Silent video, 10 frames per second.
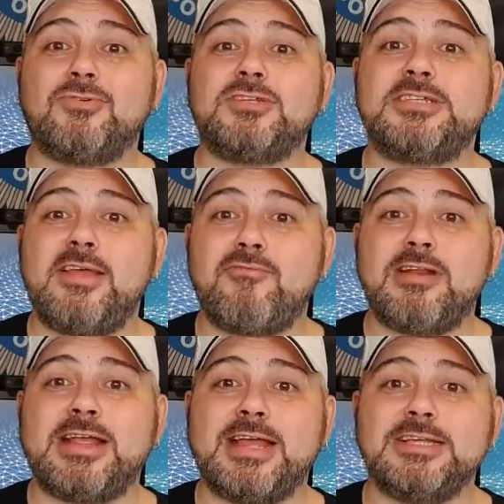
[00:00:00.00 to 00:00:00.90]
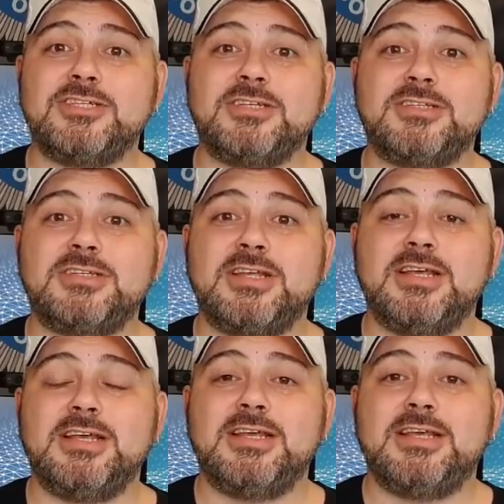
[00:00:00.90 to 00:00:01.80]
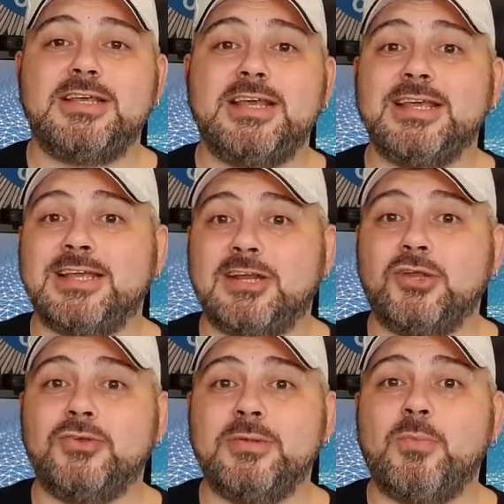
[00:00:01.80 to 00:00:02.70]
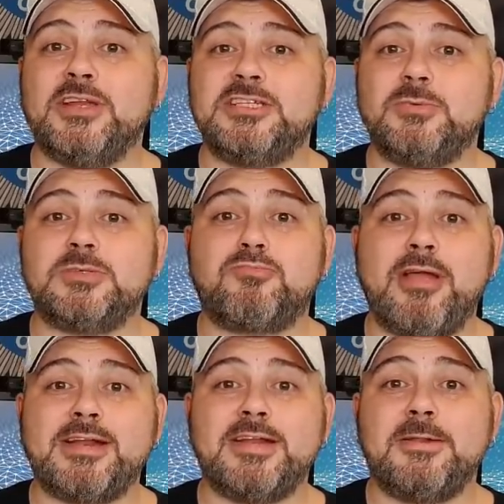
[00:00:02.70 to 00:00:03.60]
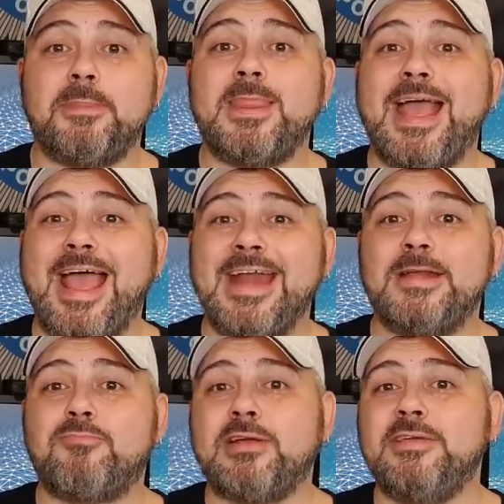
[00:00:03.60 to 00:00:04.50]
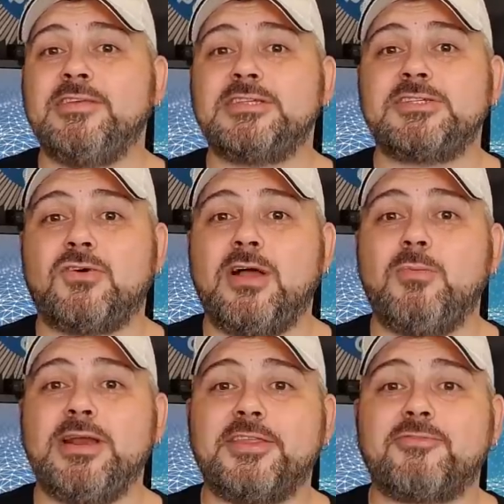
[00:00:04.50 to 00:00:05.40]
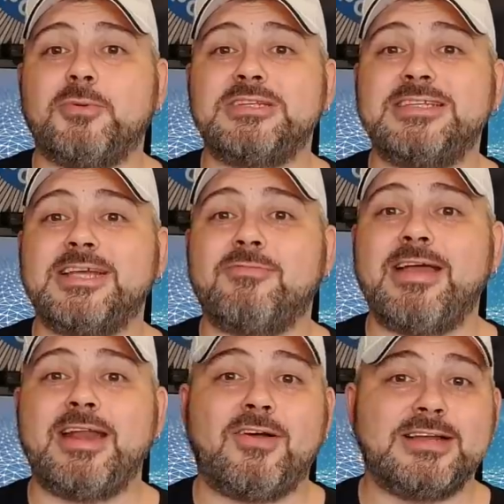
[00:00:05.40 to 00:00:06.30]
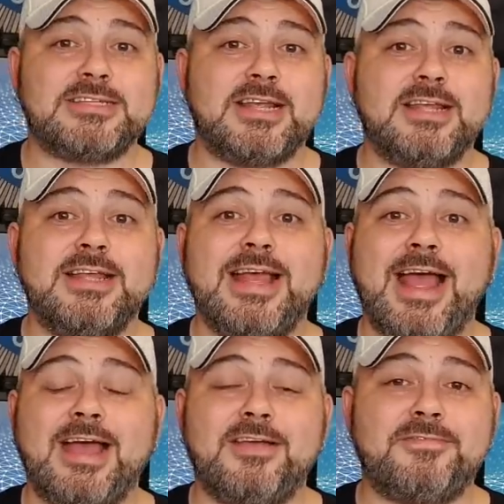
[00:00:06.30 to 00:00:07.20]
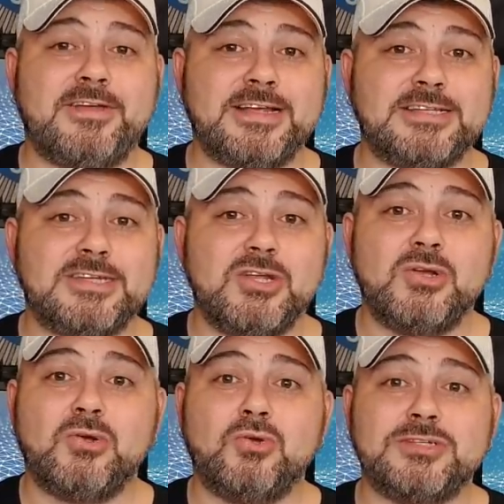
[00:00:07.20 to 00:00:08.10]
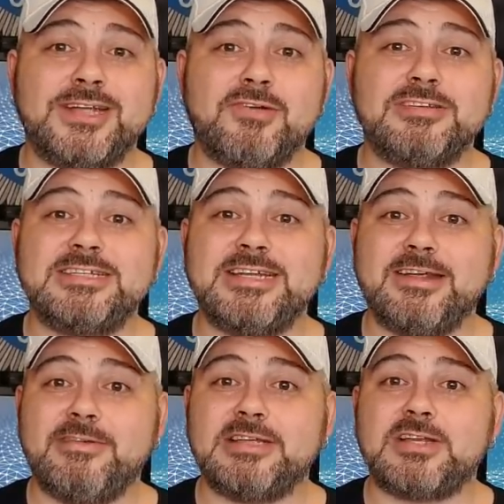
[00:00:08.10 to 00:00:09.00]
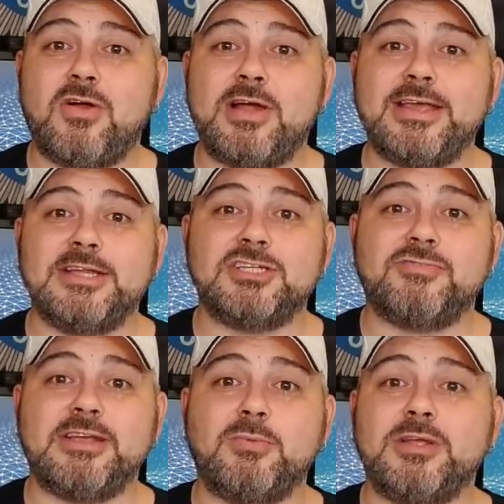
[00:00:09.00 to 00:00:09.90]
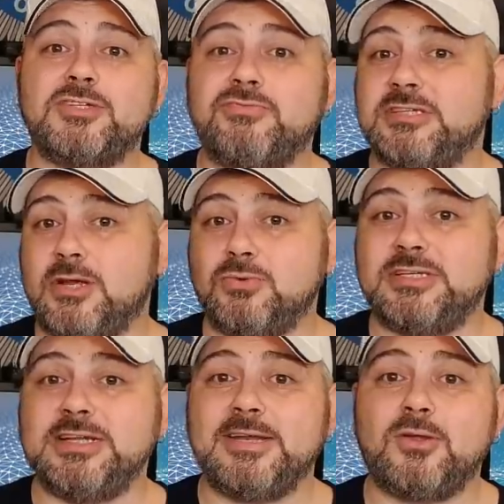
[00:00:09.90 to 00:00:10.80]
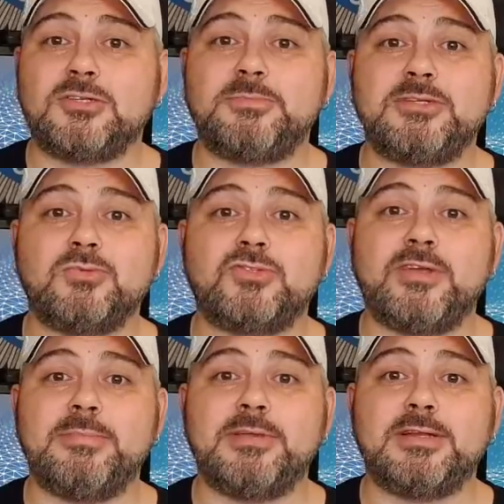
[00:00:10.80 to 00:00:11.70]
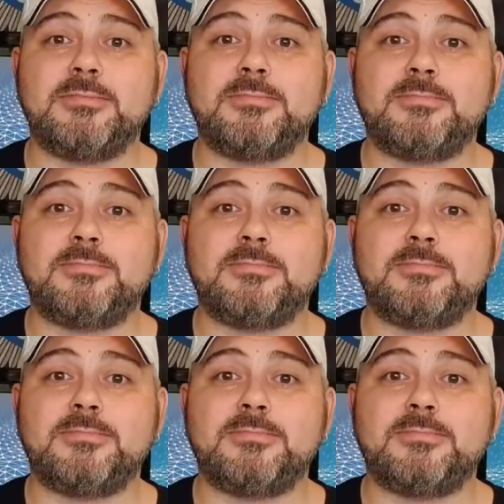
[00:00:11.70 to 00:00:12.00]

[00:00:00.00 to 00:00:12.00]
her on several occasions, including when she was pregnant and a previous time when he threw a cigarette lighter at her face causing her a serious eye injury which resulted in hospital treatment.